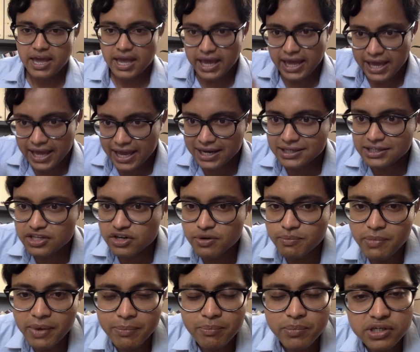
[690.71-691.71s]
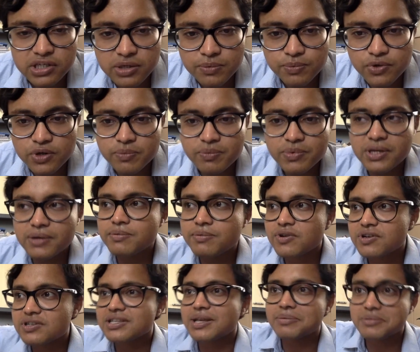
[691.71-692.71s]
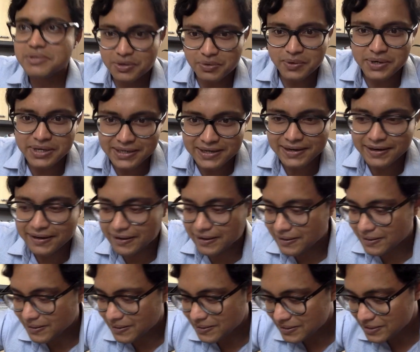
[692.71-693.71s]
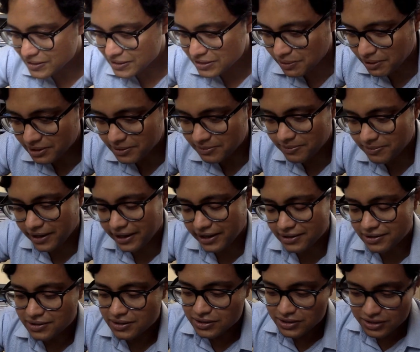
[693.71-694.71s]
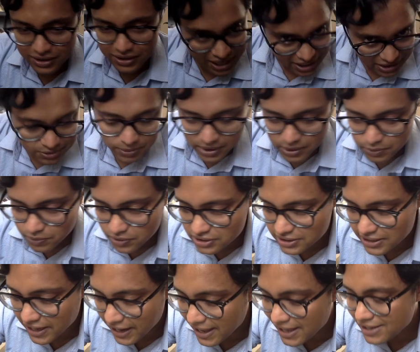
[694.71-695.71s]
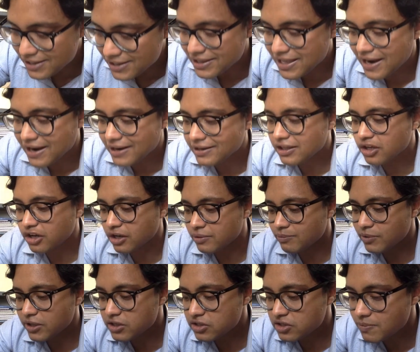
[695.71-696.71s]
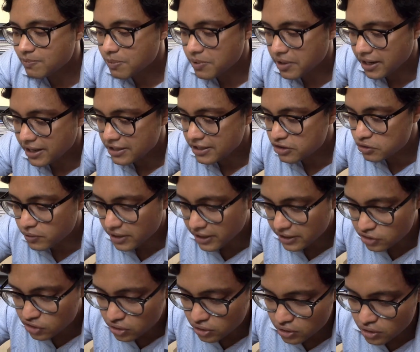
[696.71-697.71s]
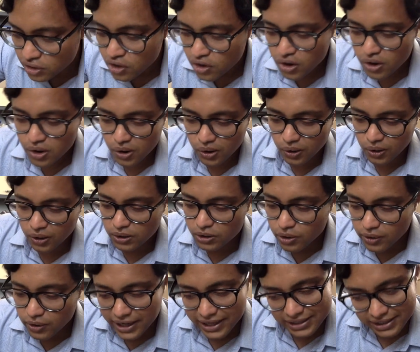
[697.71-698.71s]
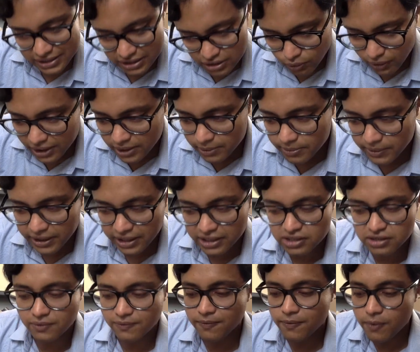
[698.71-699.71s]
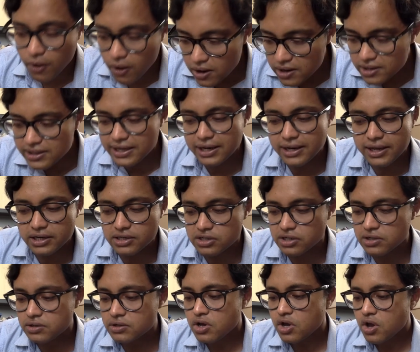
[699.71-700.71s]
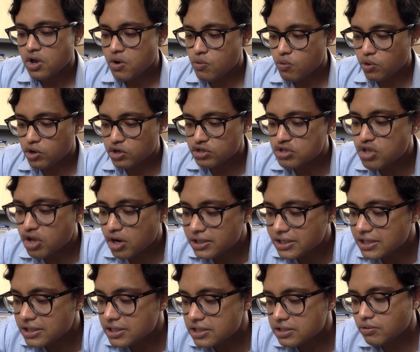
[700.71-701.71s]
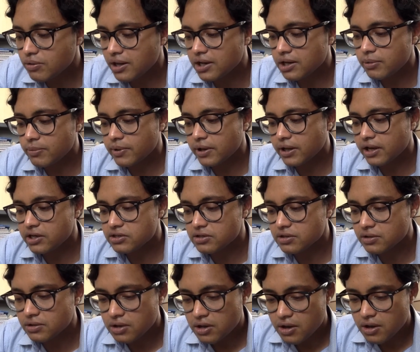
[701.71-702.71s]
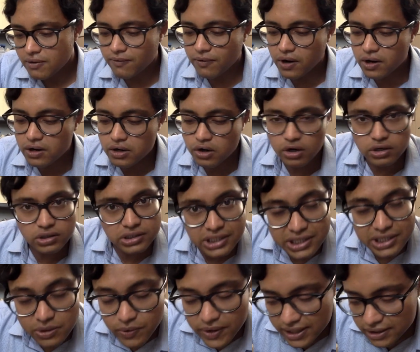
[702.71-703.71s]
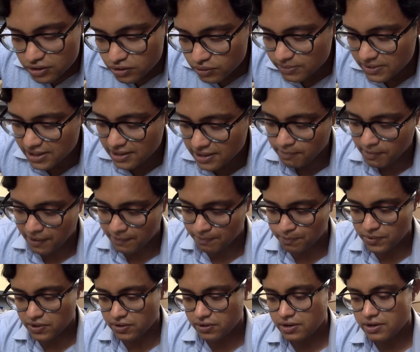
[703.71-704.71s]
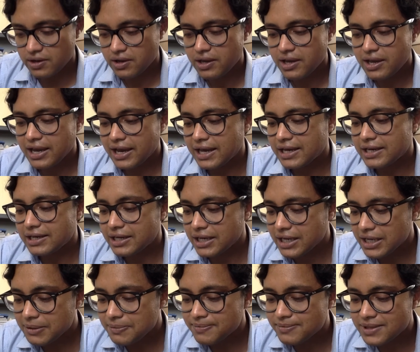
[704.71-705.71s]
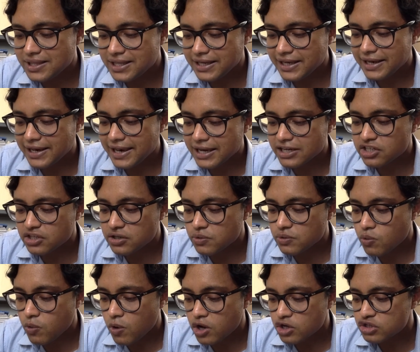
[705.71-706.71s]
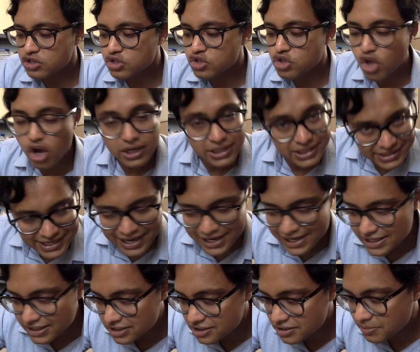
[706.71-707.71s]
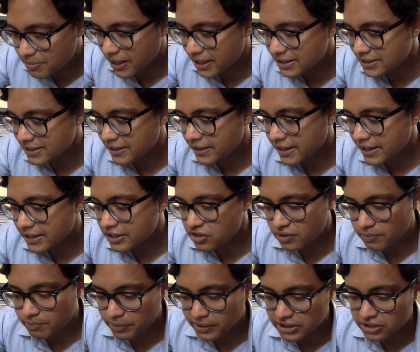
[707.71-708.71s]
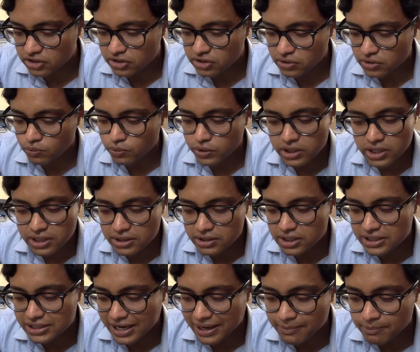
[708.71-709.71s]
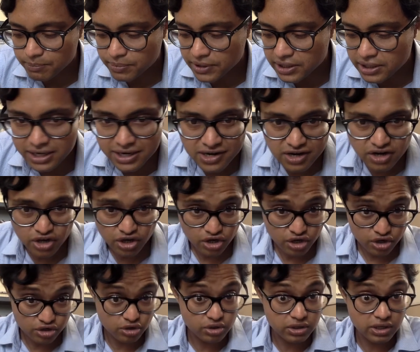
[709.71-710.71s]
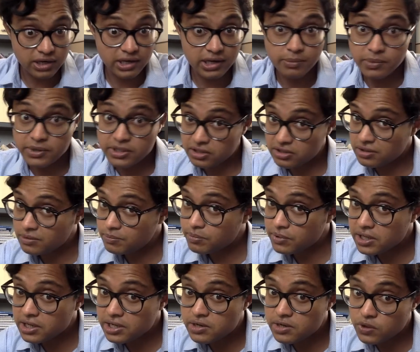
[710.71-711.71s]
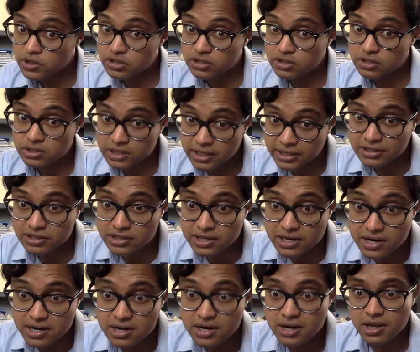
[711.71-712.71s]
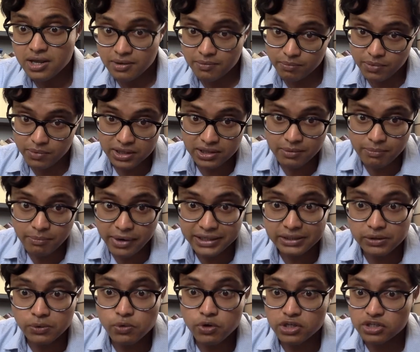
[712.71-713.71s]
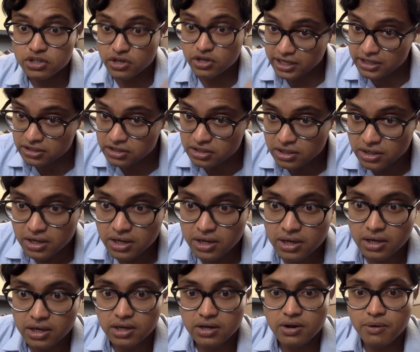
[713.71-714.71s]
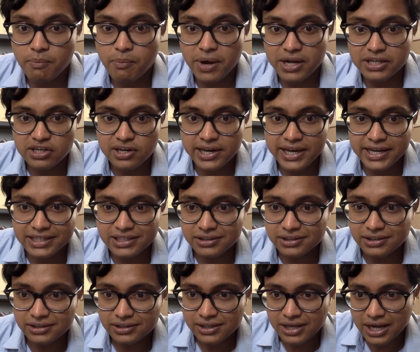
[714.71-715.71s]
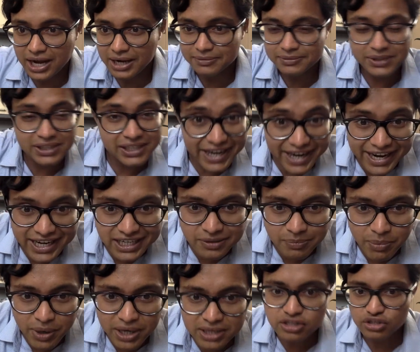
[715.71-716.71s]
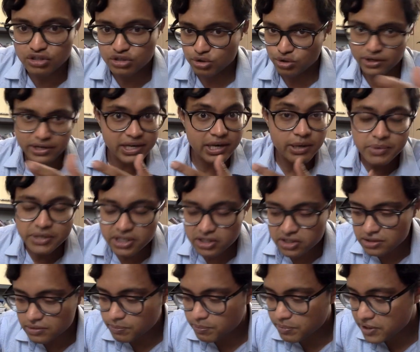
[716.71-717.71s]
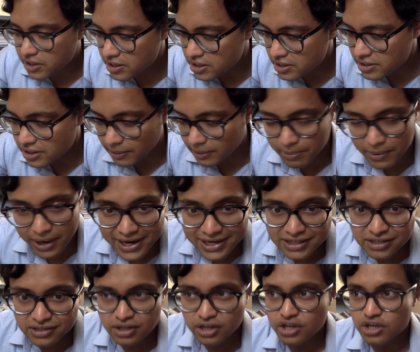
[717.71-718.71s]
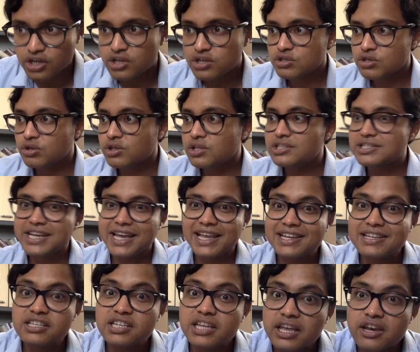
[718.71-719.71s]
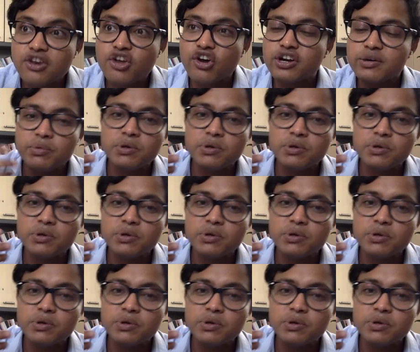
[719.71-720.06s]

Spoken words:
And your membership would be if you are subsequently, disqualified. So that's why it was held that the conviction prior to election, although a disqualification for the election, was not a disqualification for continuing to be a member. And if the election was not challenged by the election petition within the time period, so the limitation period was 6 years, but the matter was raised much later, after 8 months, so limitation period applies. So the challenge cannot